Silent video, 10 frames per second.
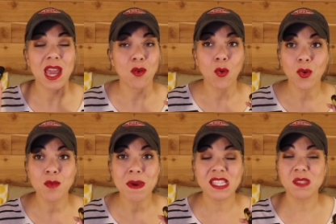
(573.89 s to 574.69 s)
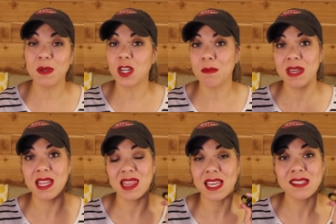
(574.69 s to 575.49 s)
I ordered my
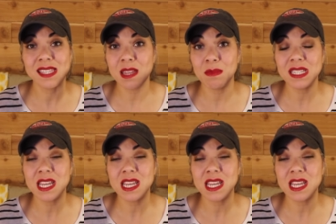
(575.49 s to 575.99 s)
spearmint, they sent me